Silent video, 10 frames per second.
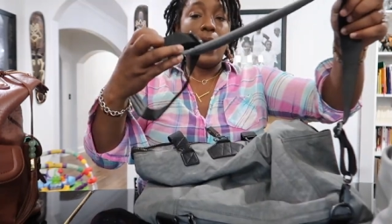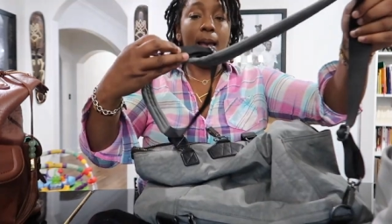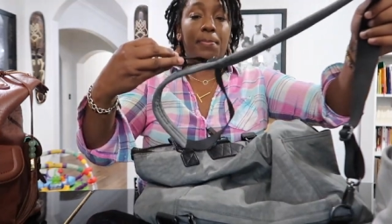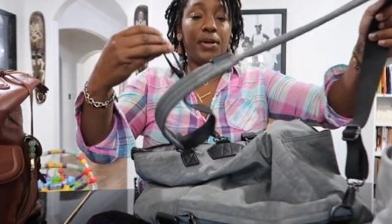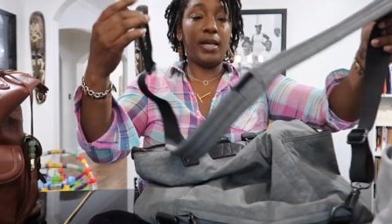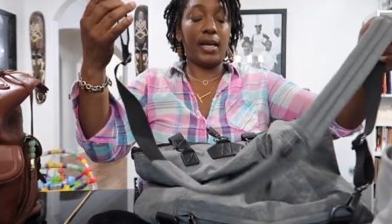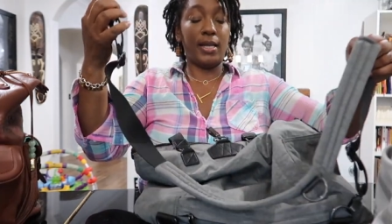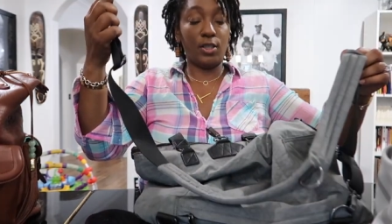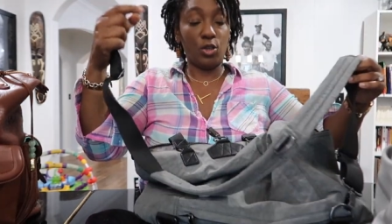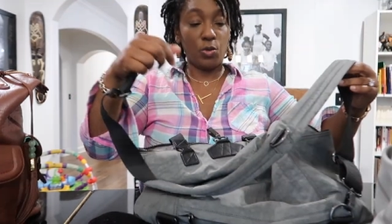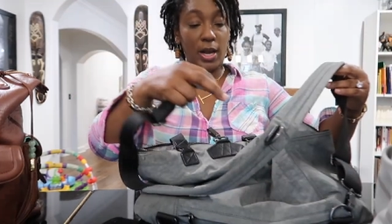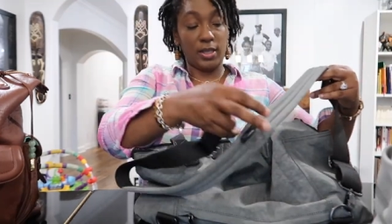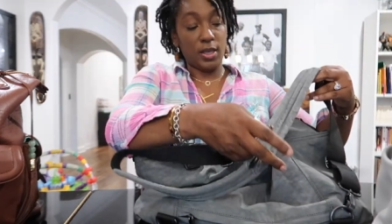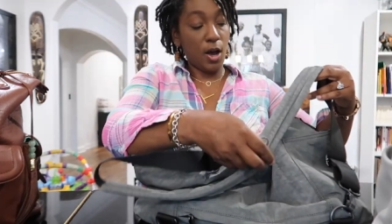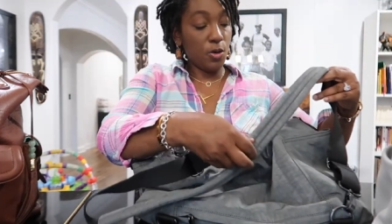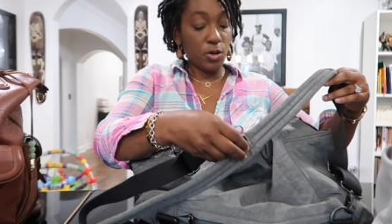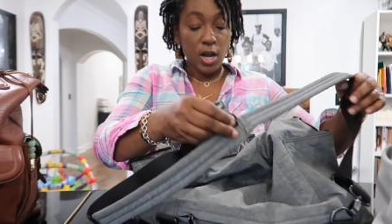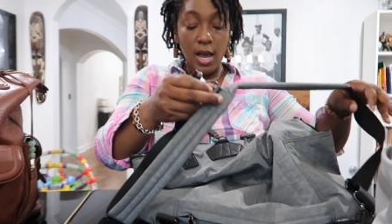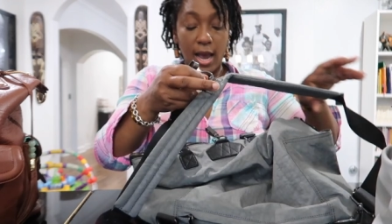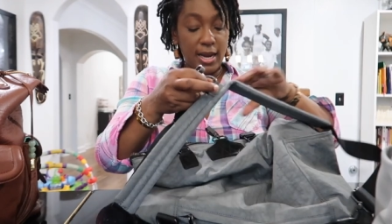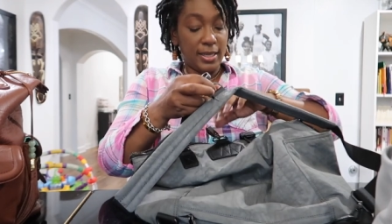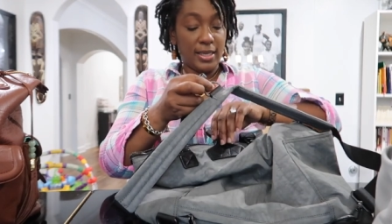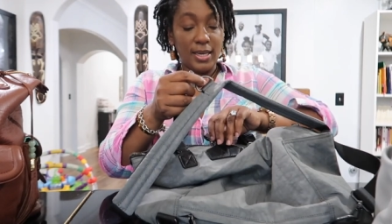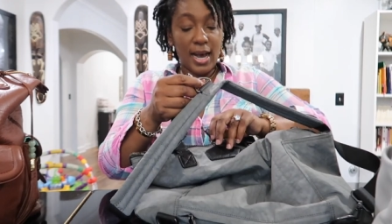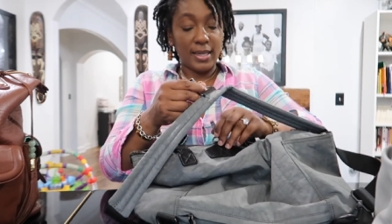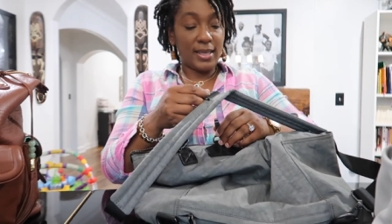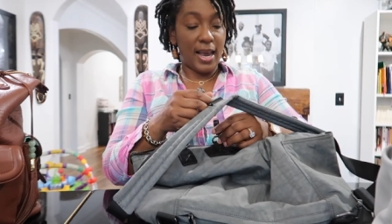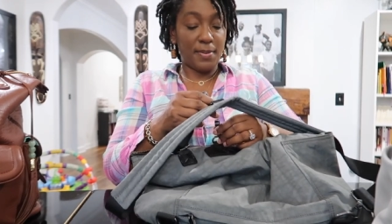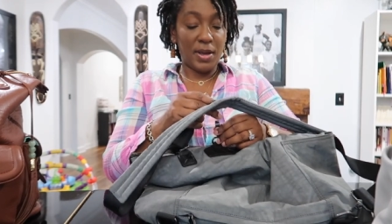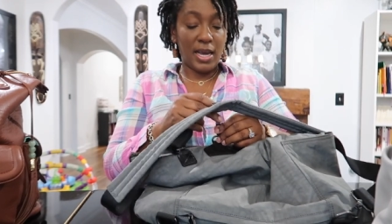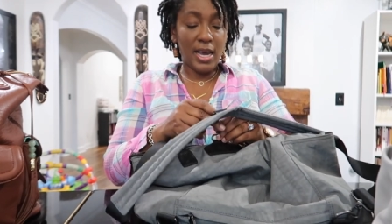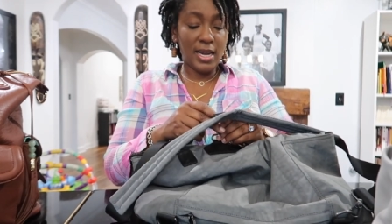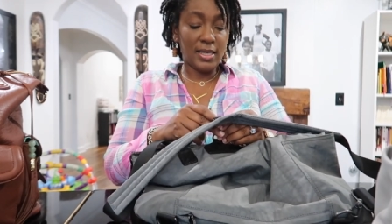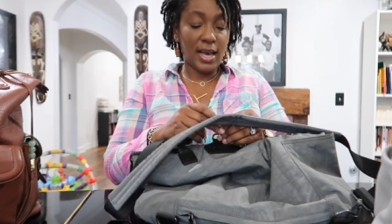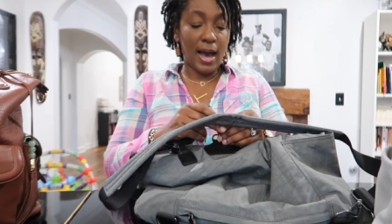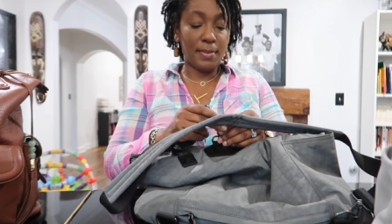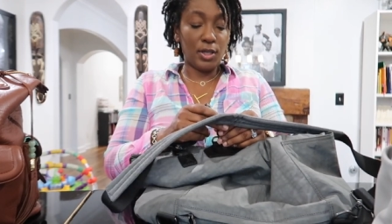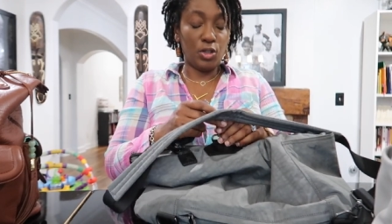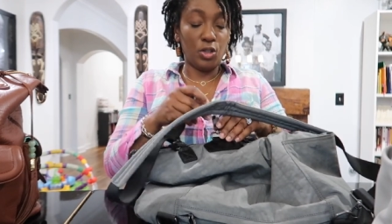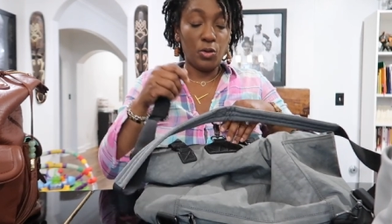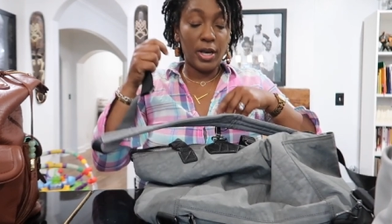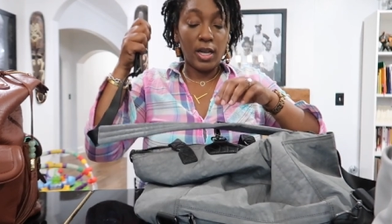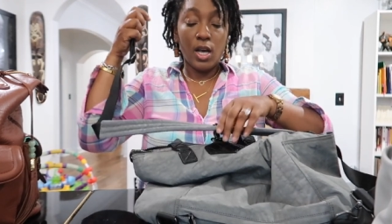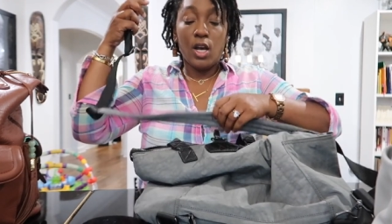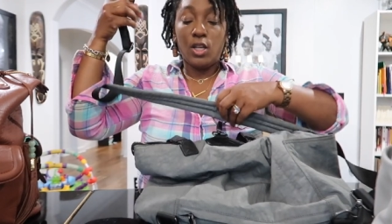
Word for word: and put it into a tote and it did not take me any time to do it